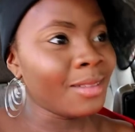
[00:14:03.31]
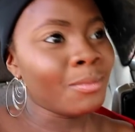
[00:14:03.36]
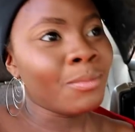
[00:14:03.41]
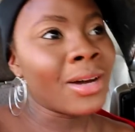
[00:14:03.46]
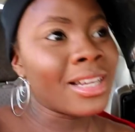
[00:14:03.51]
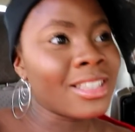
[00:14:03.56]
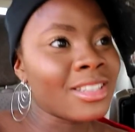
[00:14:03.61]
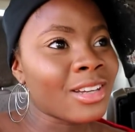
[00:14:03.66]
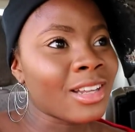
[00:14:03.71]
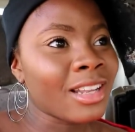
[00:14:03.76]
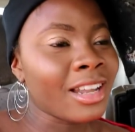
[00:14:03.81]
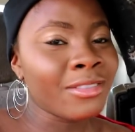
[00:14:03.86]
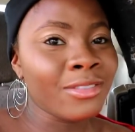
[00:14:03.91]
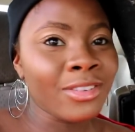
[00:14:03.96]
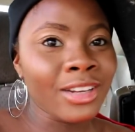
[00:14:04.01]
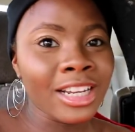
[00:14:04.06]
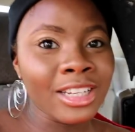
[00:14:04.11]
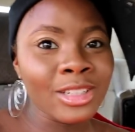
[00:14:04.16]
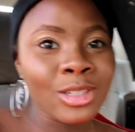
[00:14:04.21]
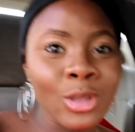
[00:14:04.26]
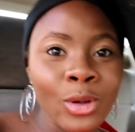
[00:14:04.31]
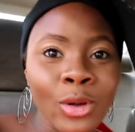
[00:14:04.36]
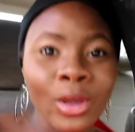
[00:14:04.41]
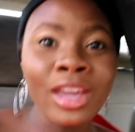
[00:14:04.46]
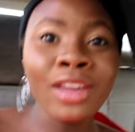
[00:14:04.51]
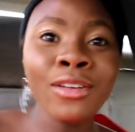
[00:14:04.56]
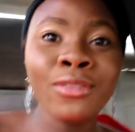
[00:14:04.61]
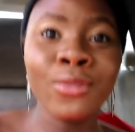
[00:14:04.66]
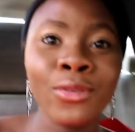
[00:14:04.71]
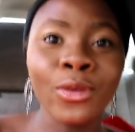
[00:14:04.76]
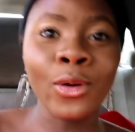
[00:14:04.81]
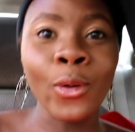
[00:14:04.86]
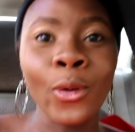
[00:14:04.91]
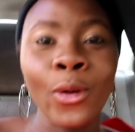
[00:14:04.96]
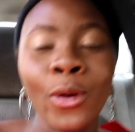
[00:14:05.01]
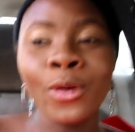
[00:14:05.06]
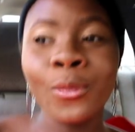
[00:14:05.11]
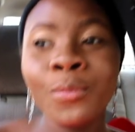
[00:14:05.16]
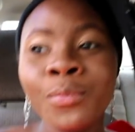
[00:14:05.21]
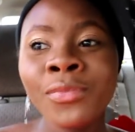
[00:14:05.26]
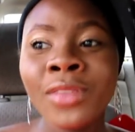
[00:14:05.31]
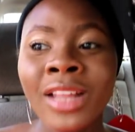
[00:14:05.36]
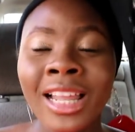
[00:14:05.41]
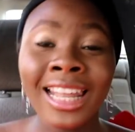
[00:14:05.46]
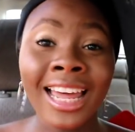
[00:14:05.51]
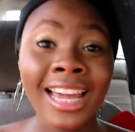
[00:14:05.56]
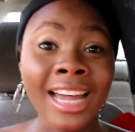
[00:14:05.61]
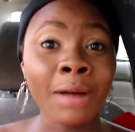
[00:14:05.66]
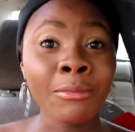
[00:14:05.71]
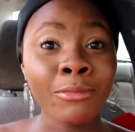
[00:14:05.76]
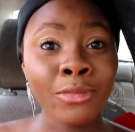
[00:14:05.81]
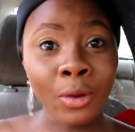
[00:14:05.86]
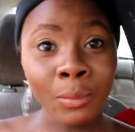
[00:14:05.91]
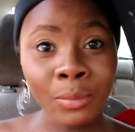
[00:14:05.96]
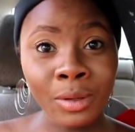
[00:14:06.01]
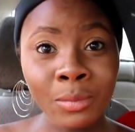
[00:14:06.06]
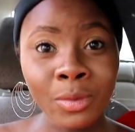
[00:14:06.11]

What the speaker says: a particular village. So if you're, like I'm from